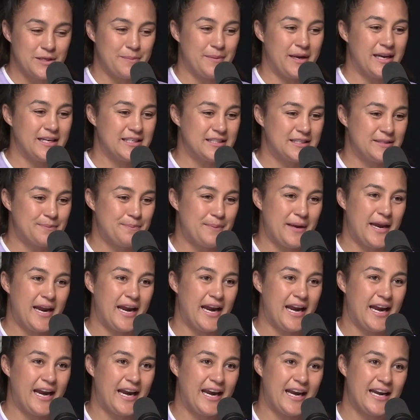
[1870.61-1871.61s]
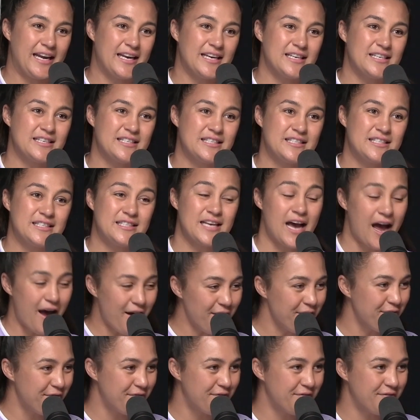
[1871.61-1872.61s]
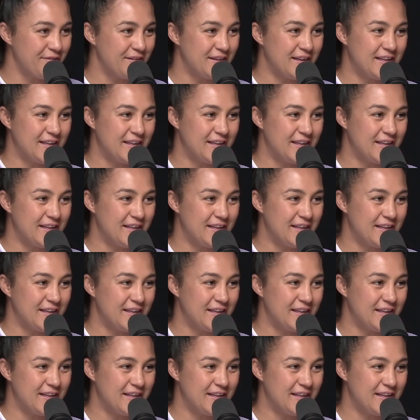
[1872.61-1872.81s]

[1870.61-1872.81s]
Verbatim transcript: It's been tough,